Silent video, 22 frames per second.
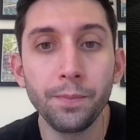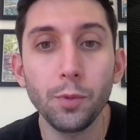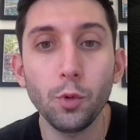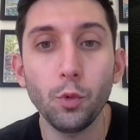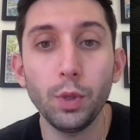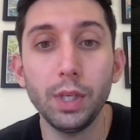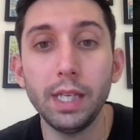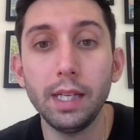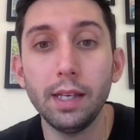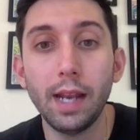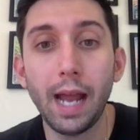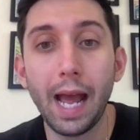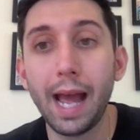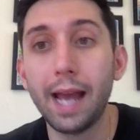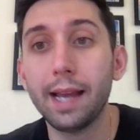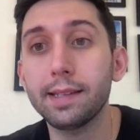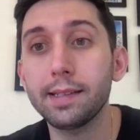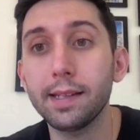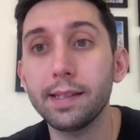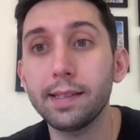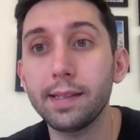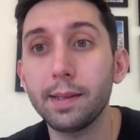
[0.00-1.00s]
We need
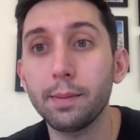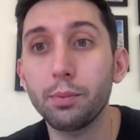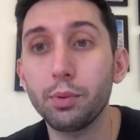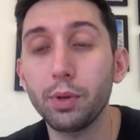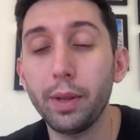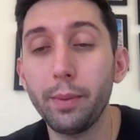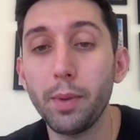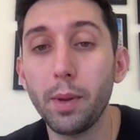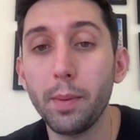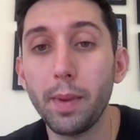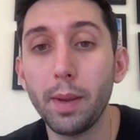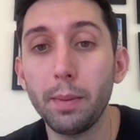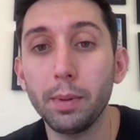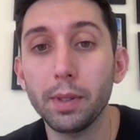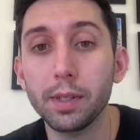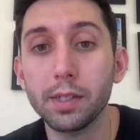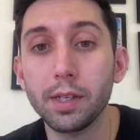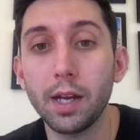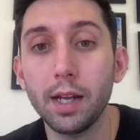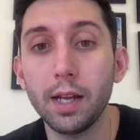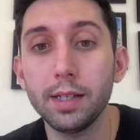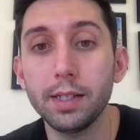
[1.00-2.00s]
access to premium A plus
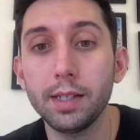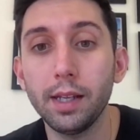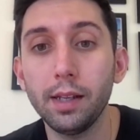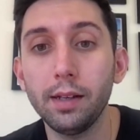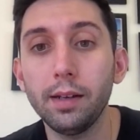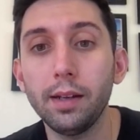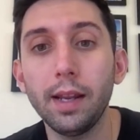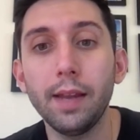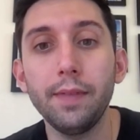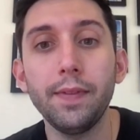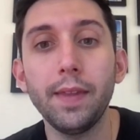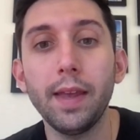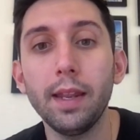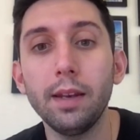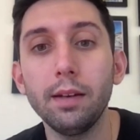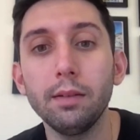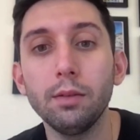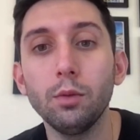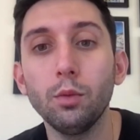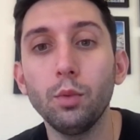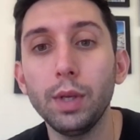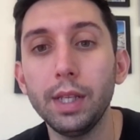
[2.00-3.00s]
content, and
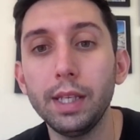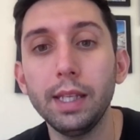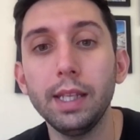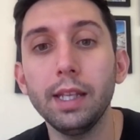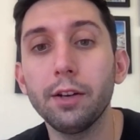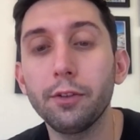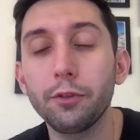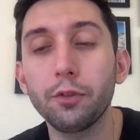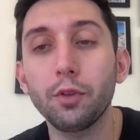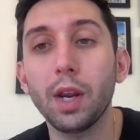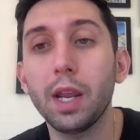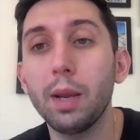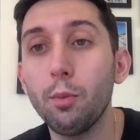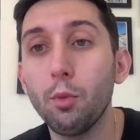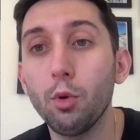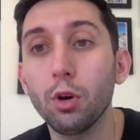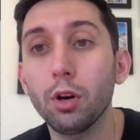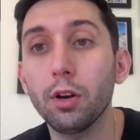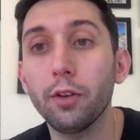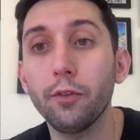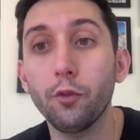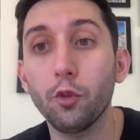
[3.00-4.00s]
then we need a
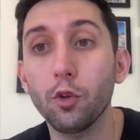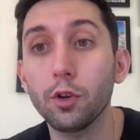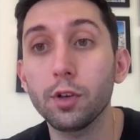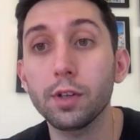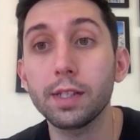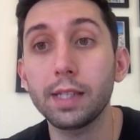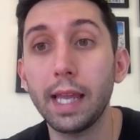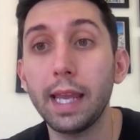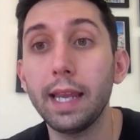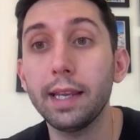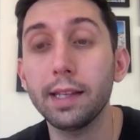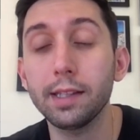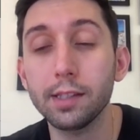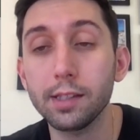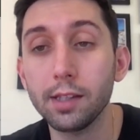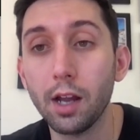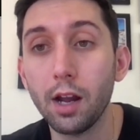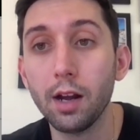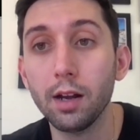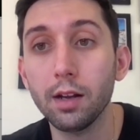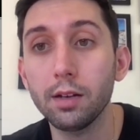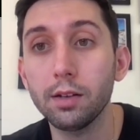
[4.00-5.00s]
framework for staying in
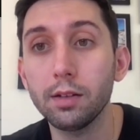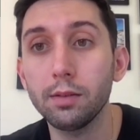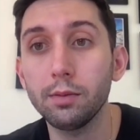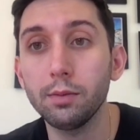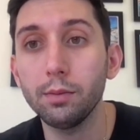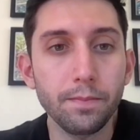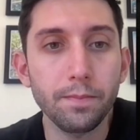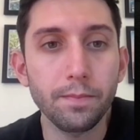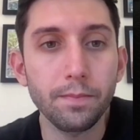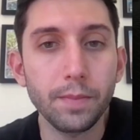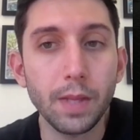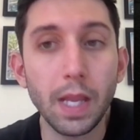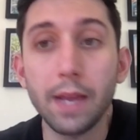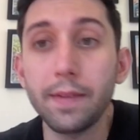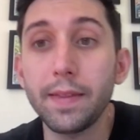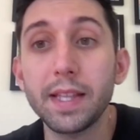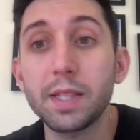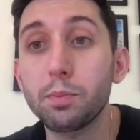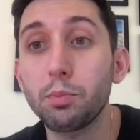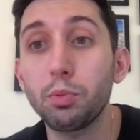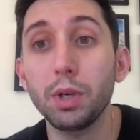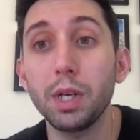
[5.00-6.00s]
stock. And
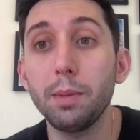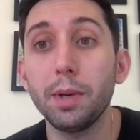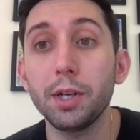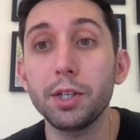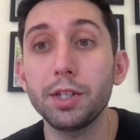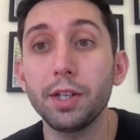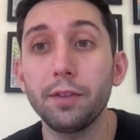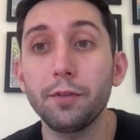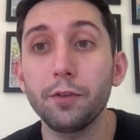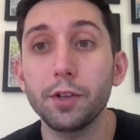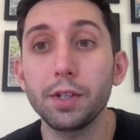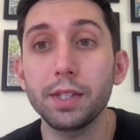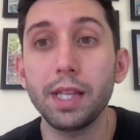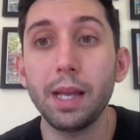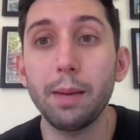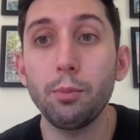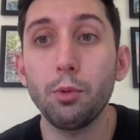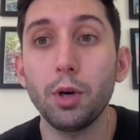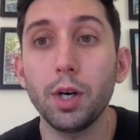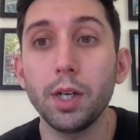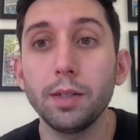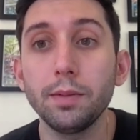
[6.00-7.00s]
that's pretty much it for
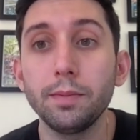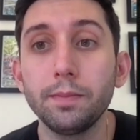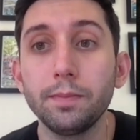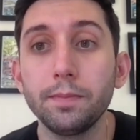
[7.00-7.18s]
step one.